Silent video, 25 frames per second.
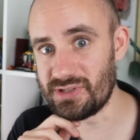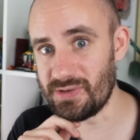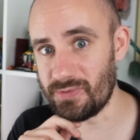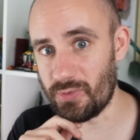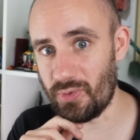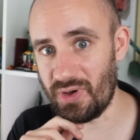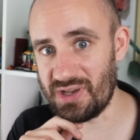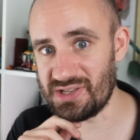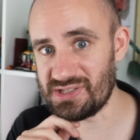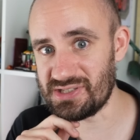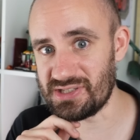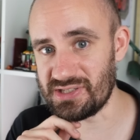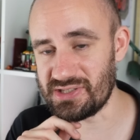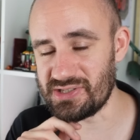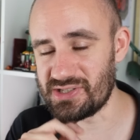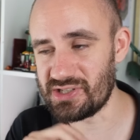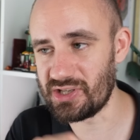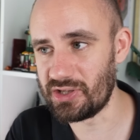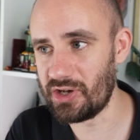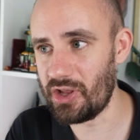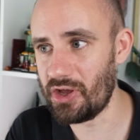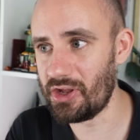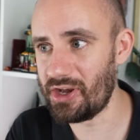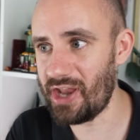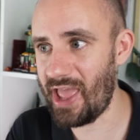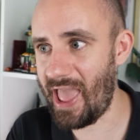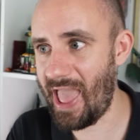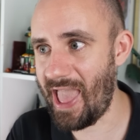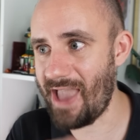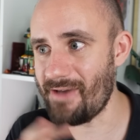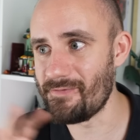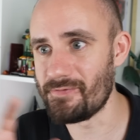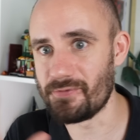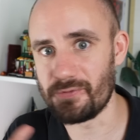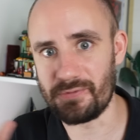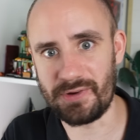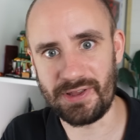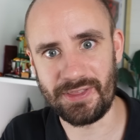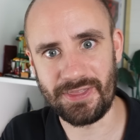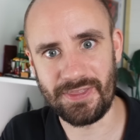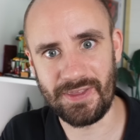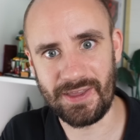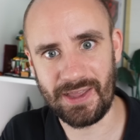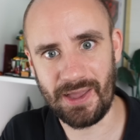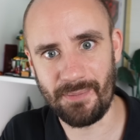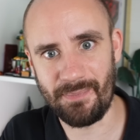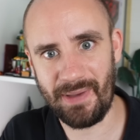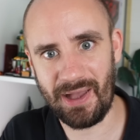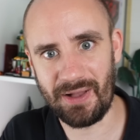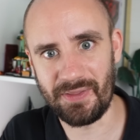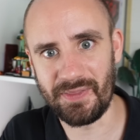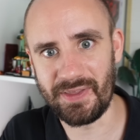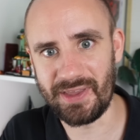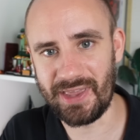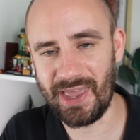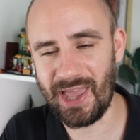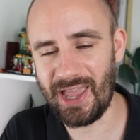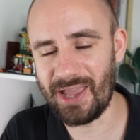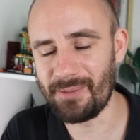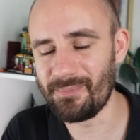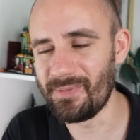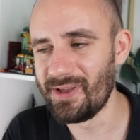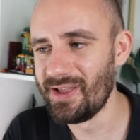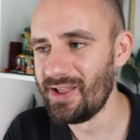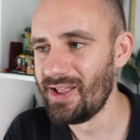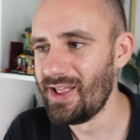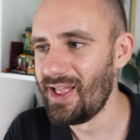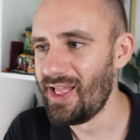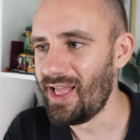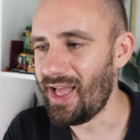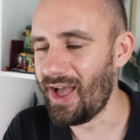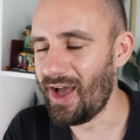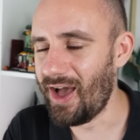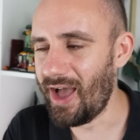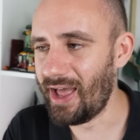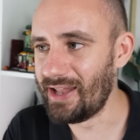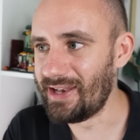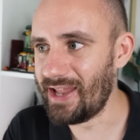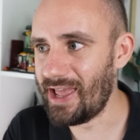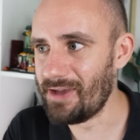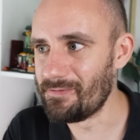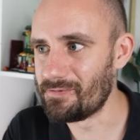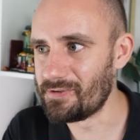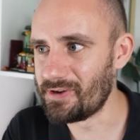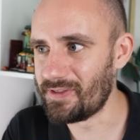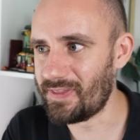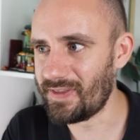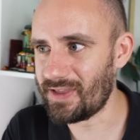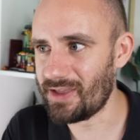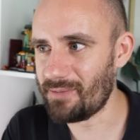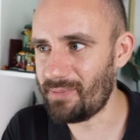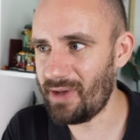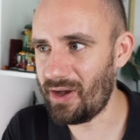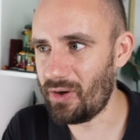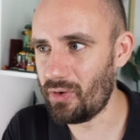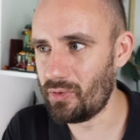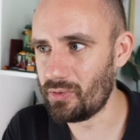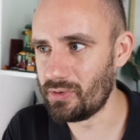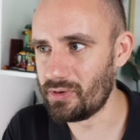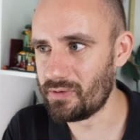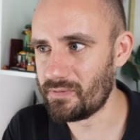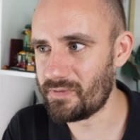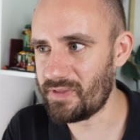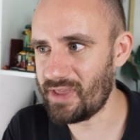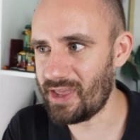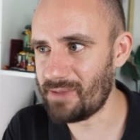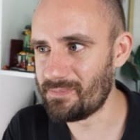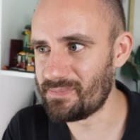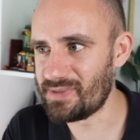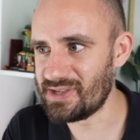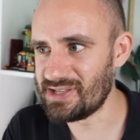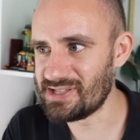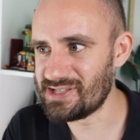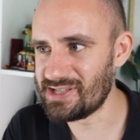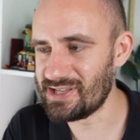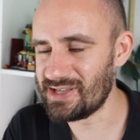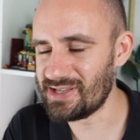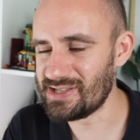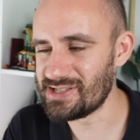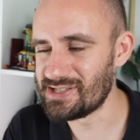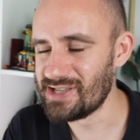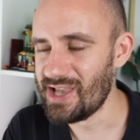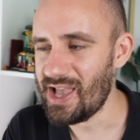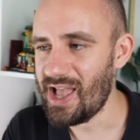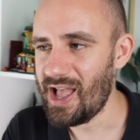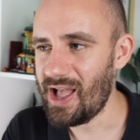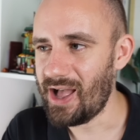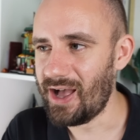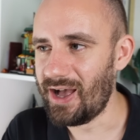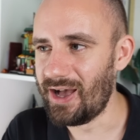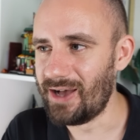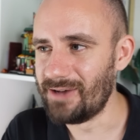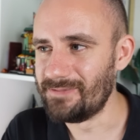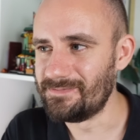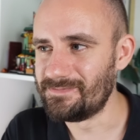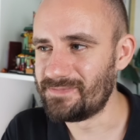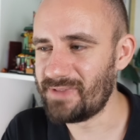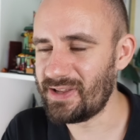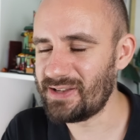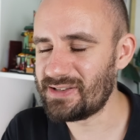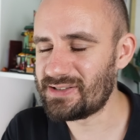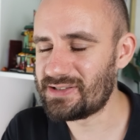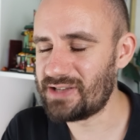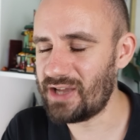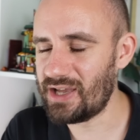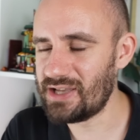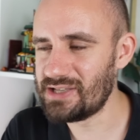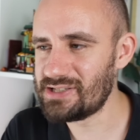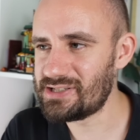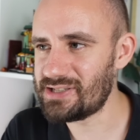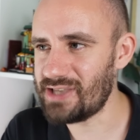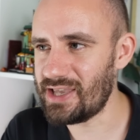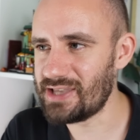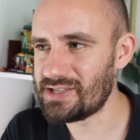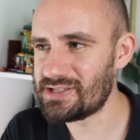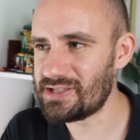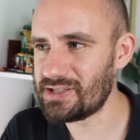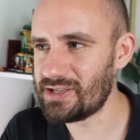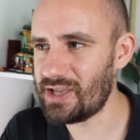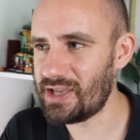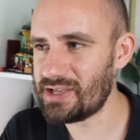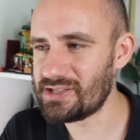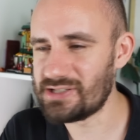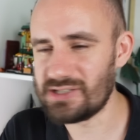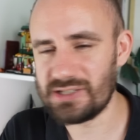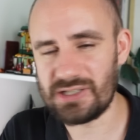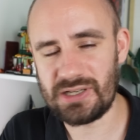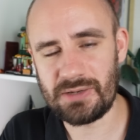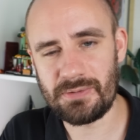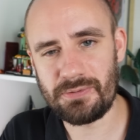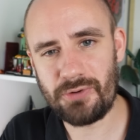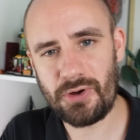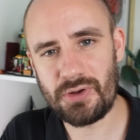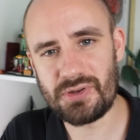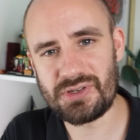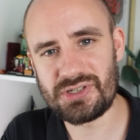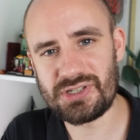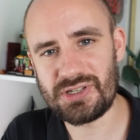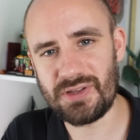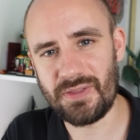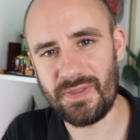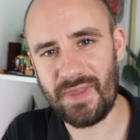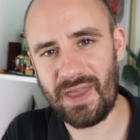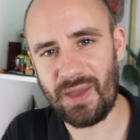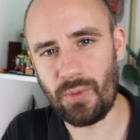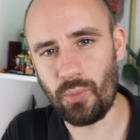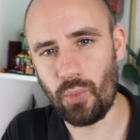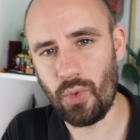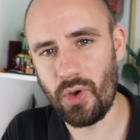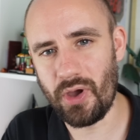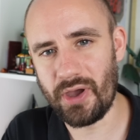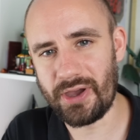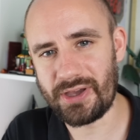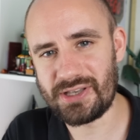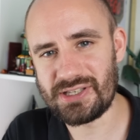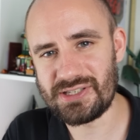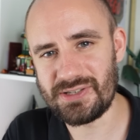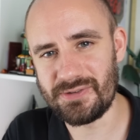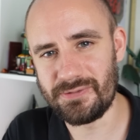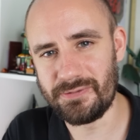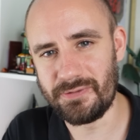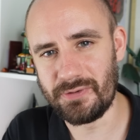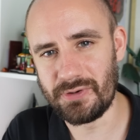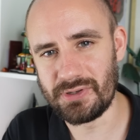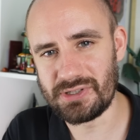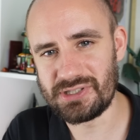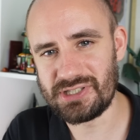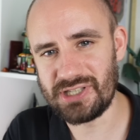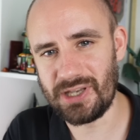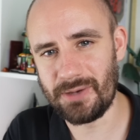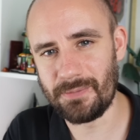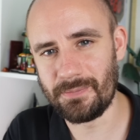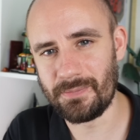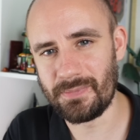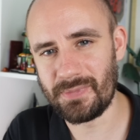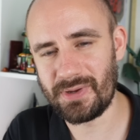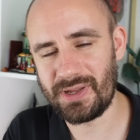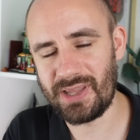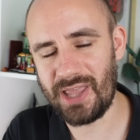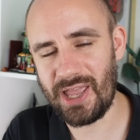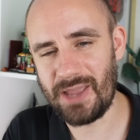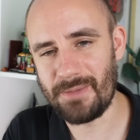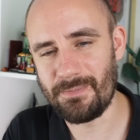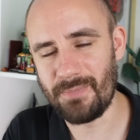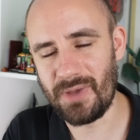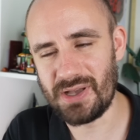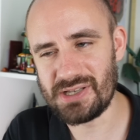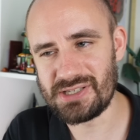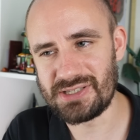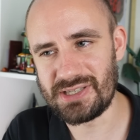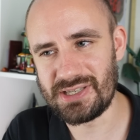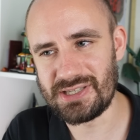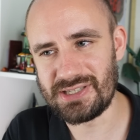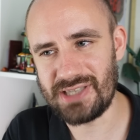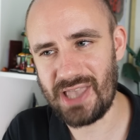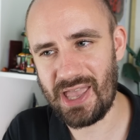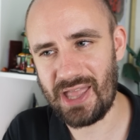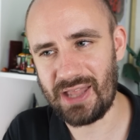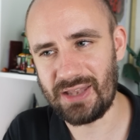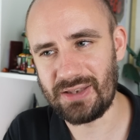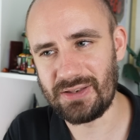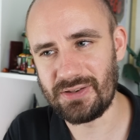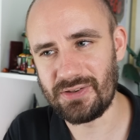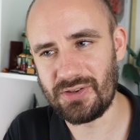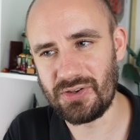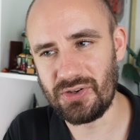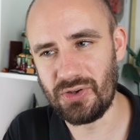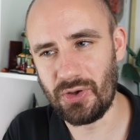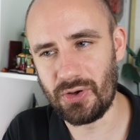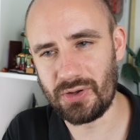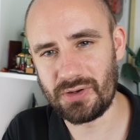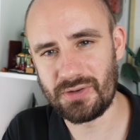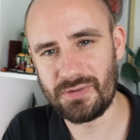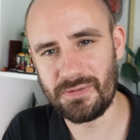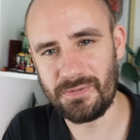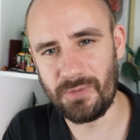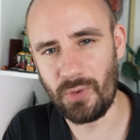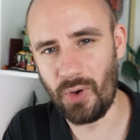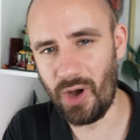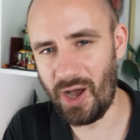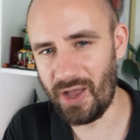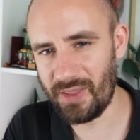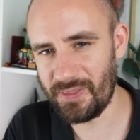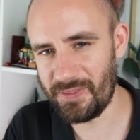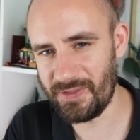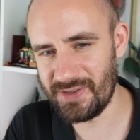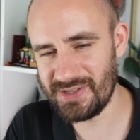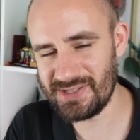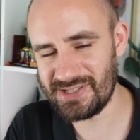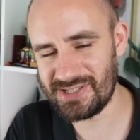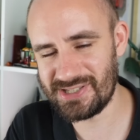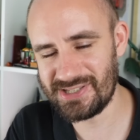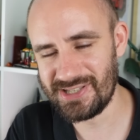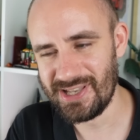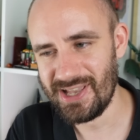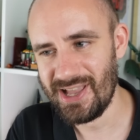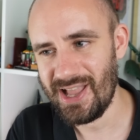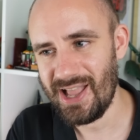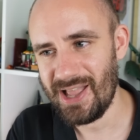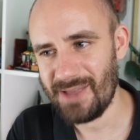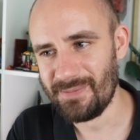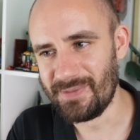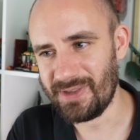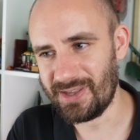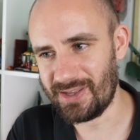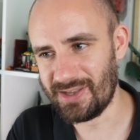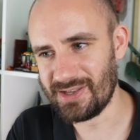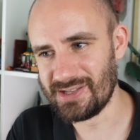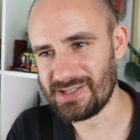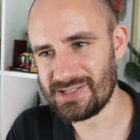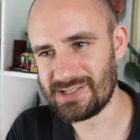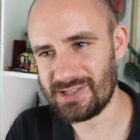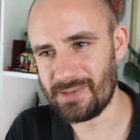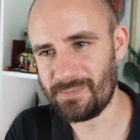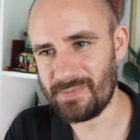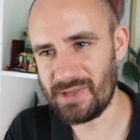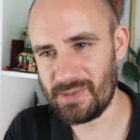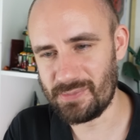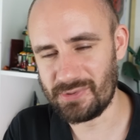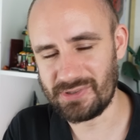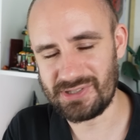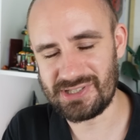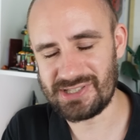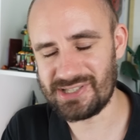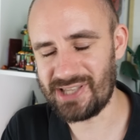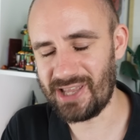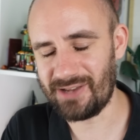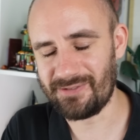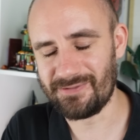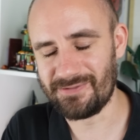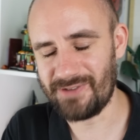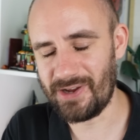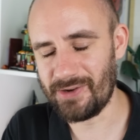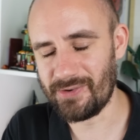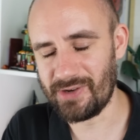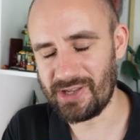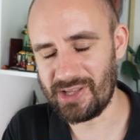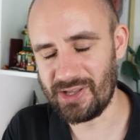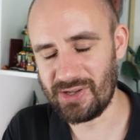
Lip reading: of questions to learn everything about the game and everything about all of the NPCs. It's an approach that works for some game masters and not for others, because some people just get very